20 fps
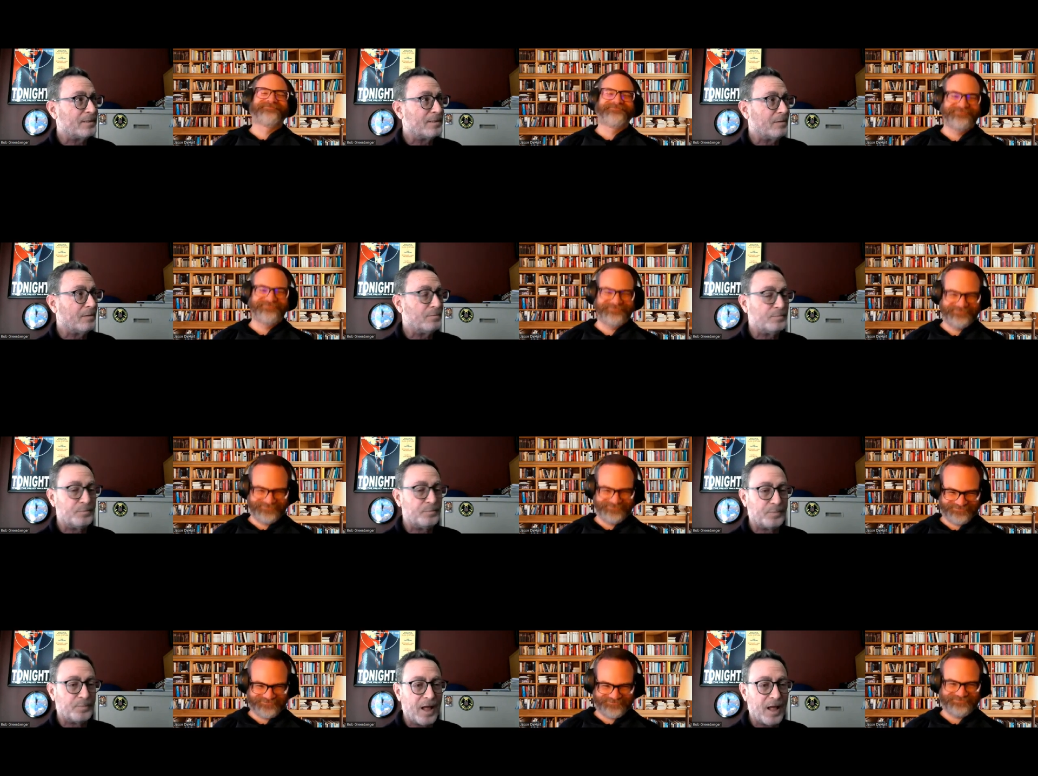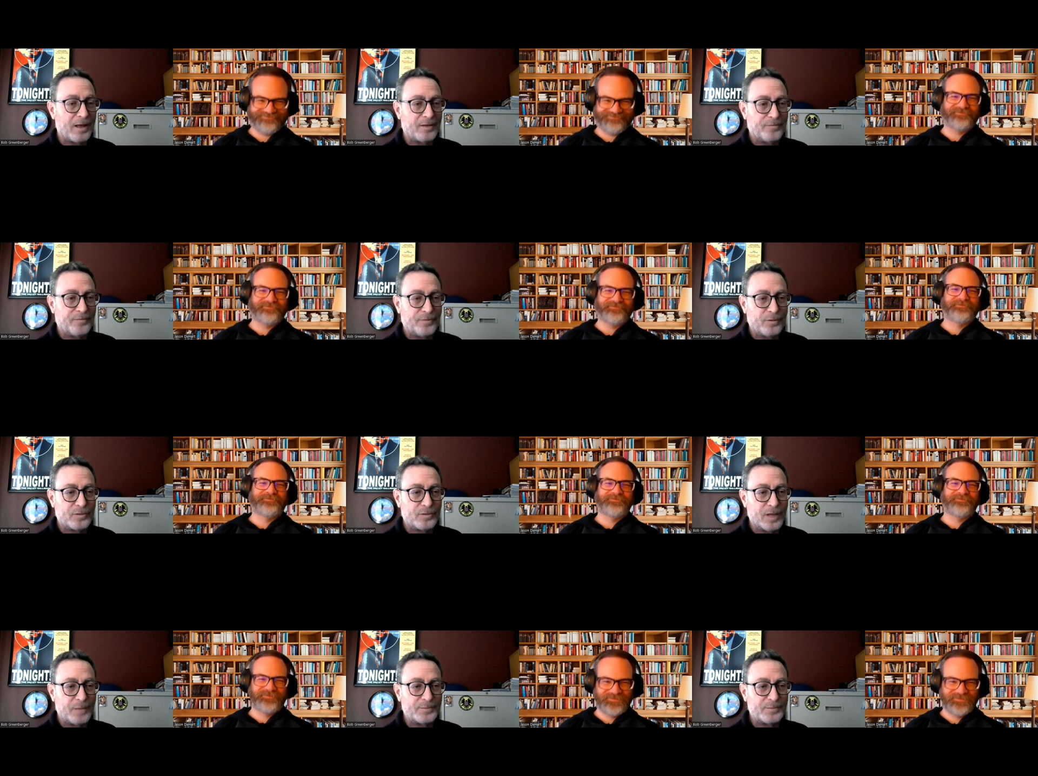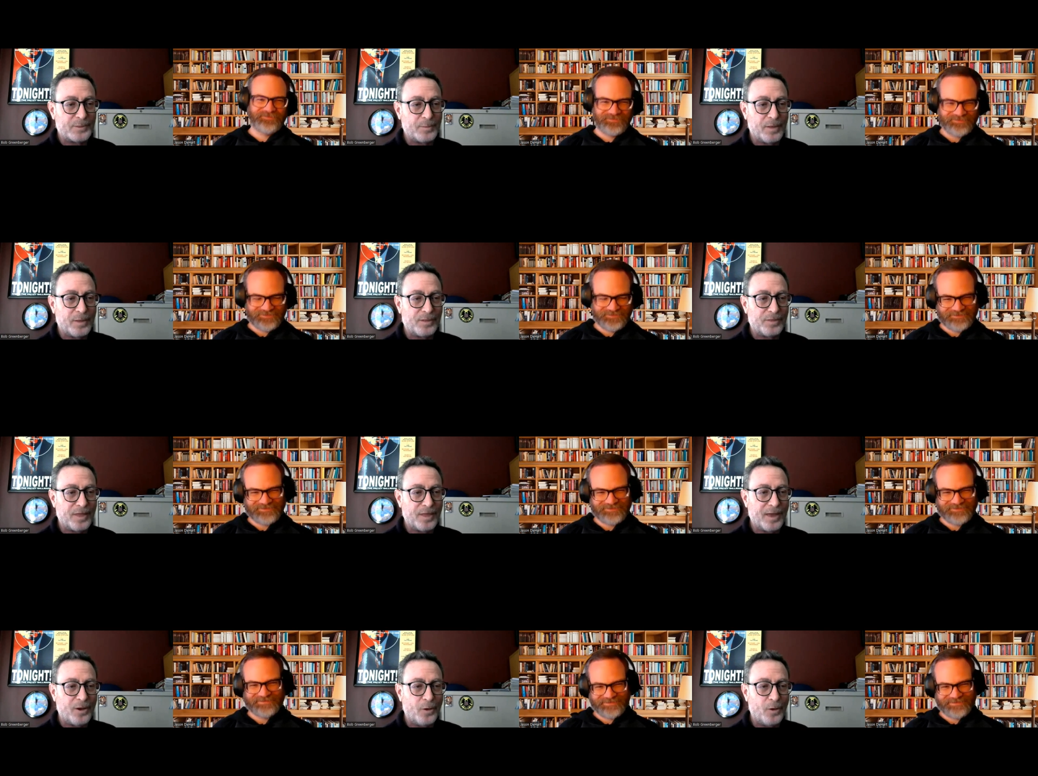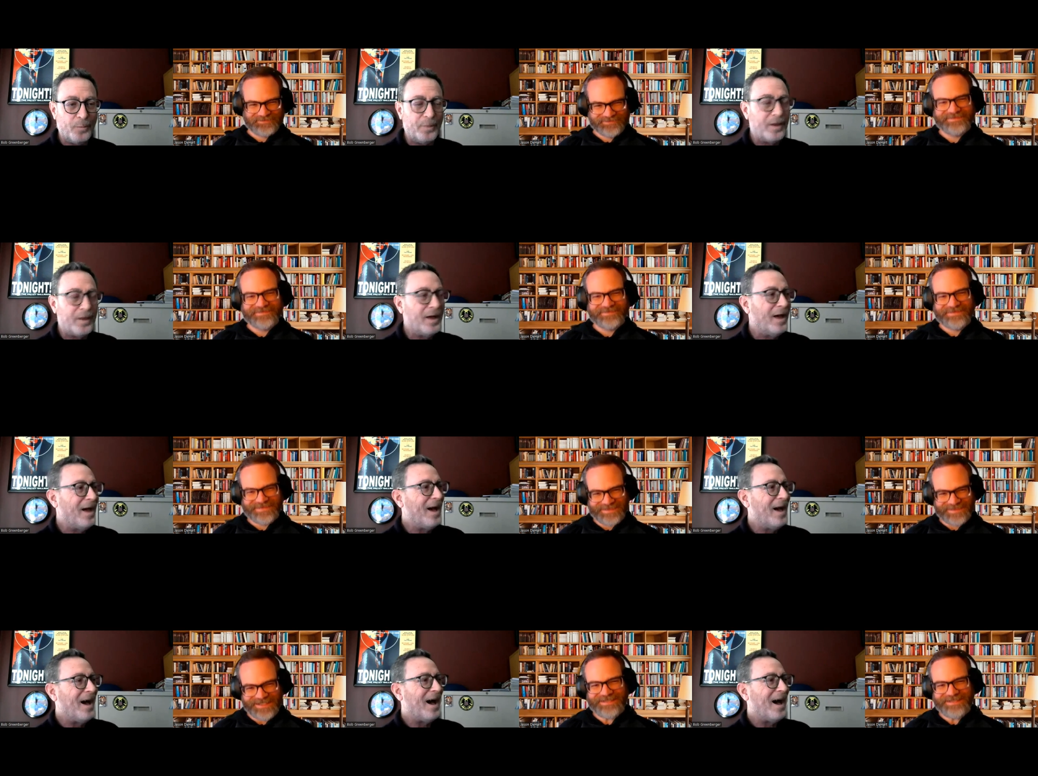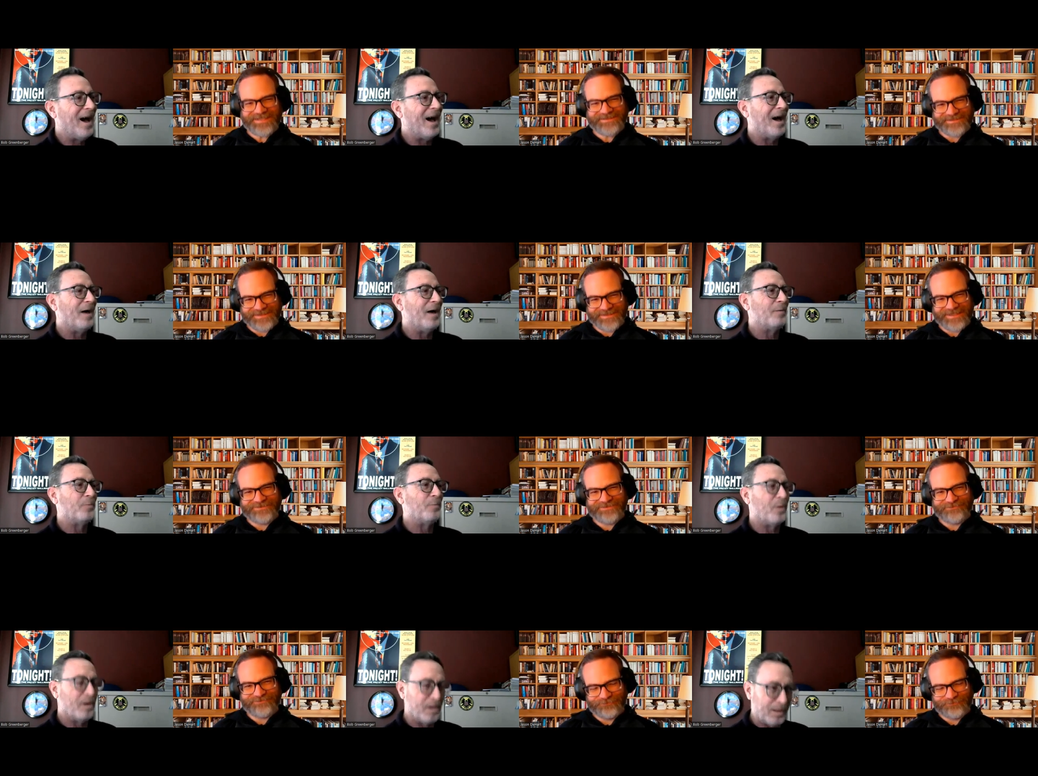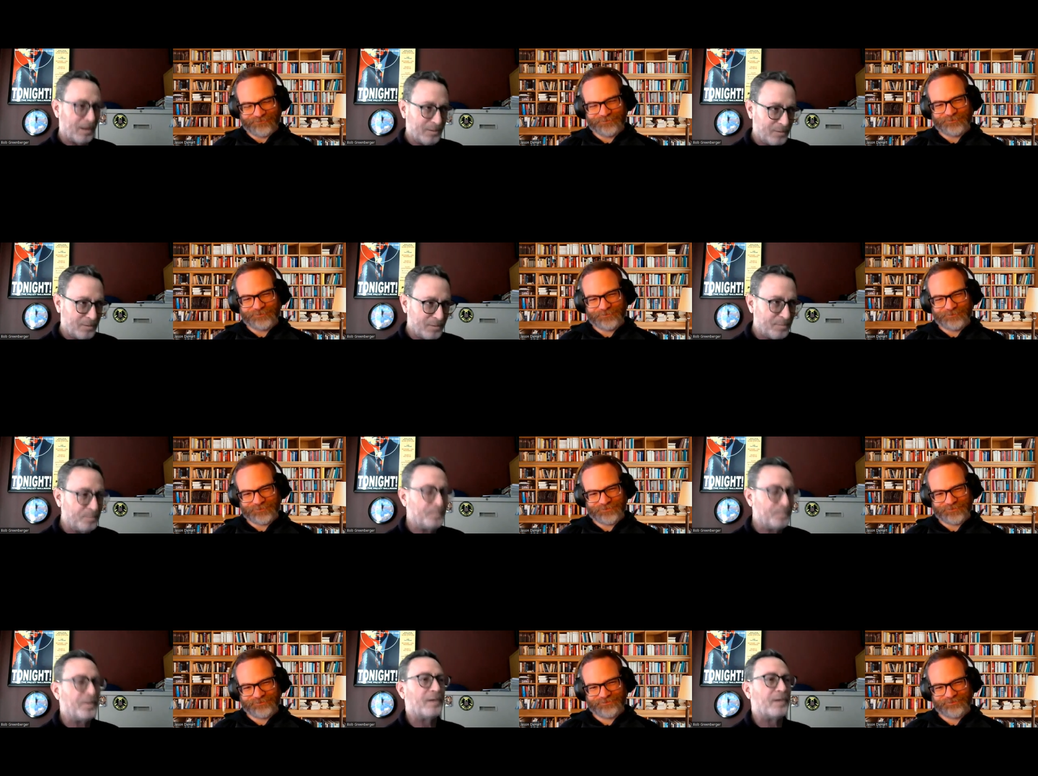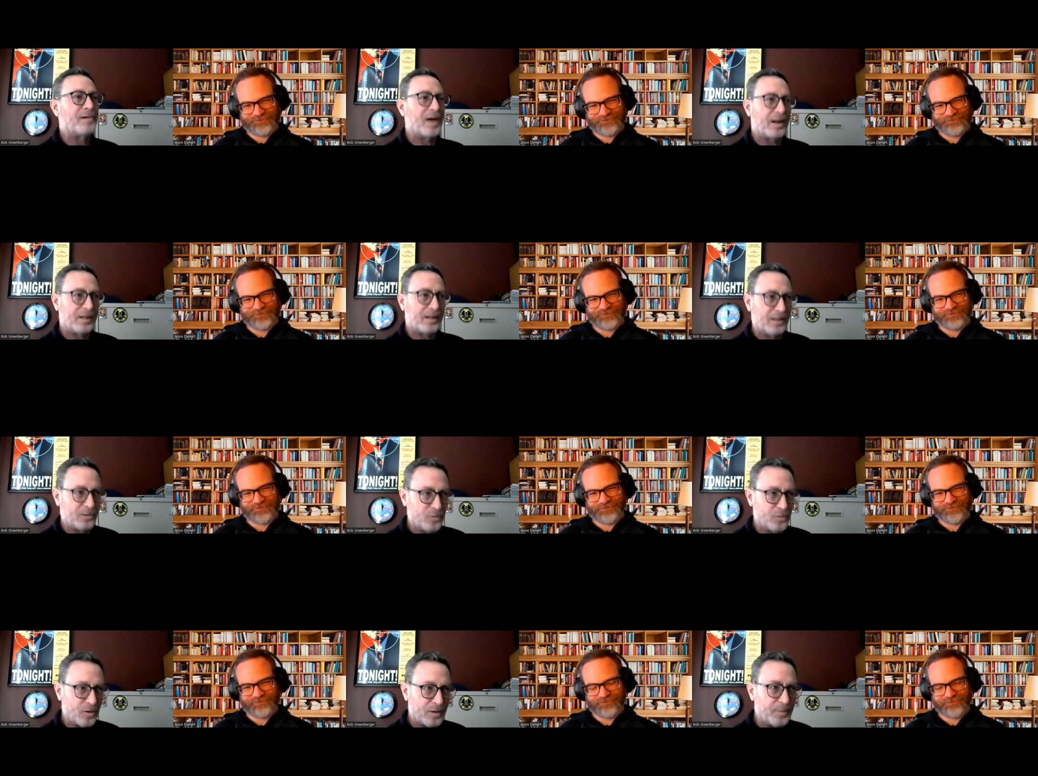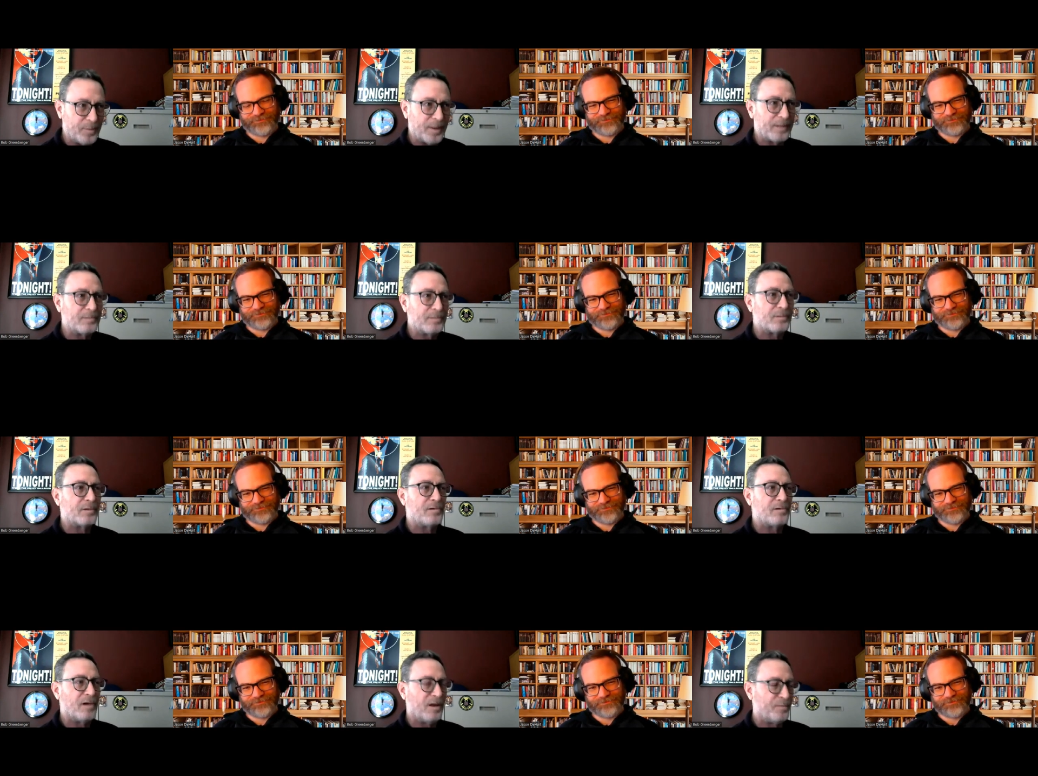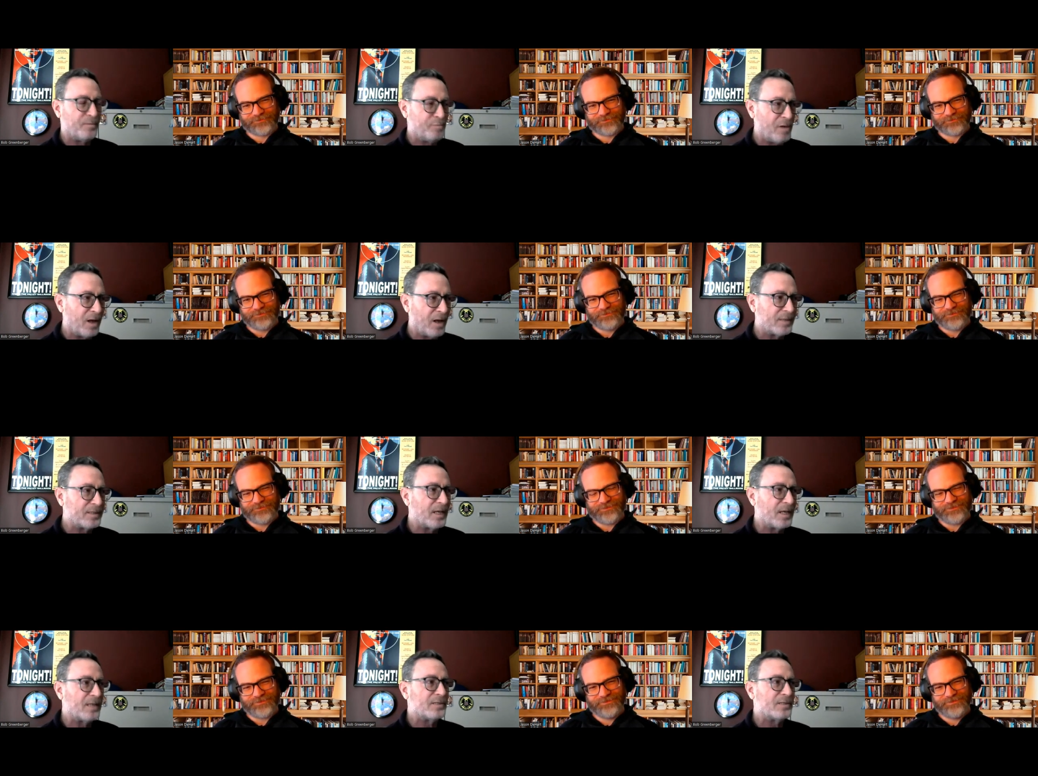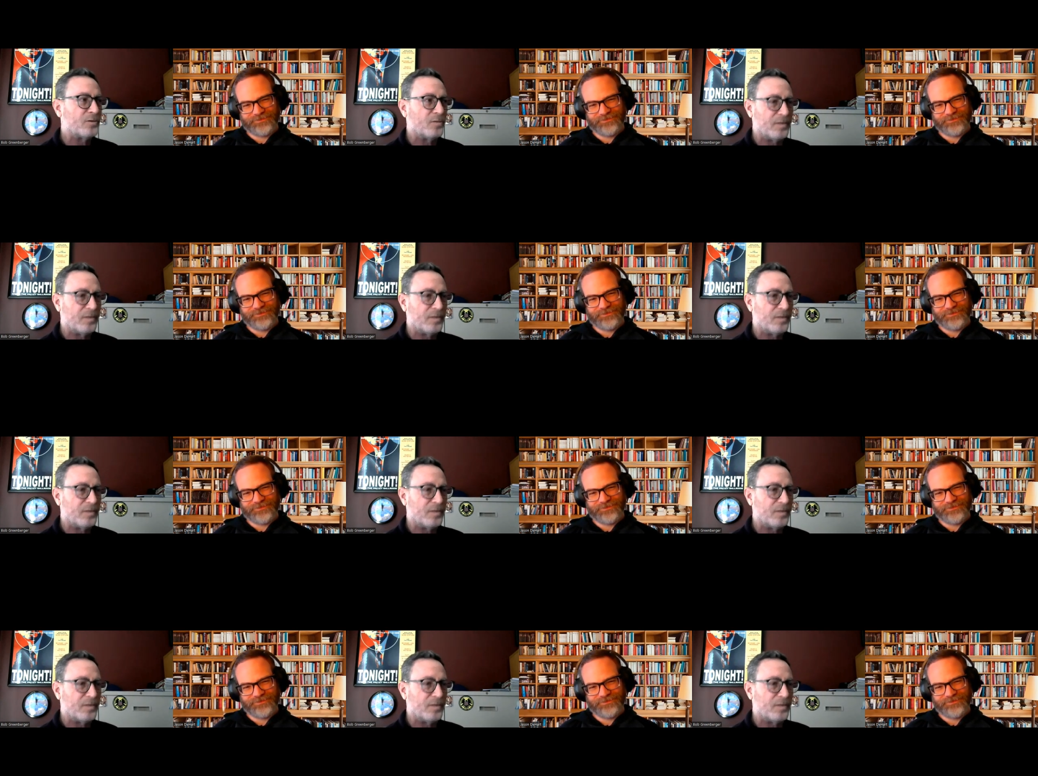Speaker 1: still blog a few times a month. I hope, yeah, uh, yeah. where I periodically talk about the creative process or